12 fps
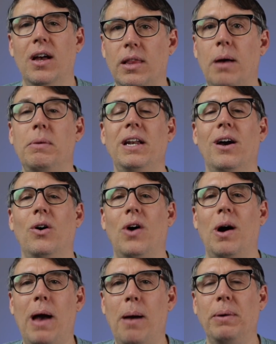let me know.
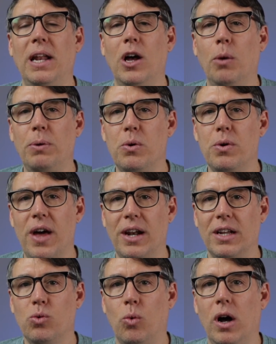I'm happy to help you with that
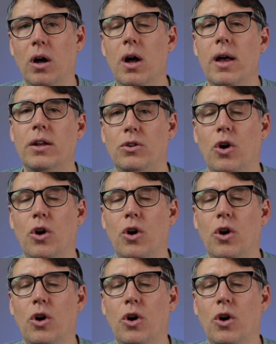as well.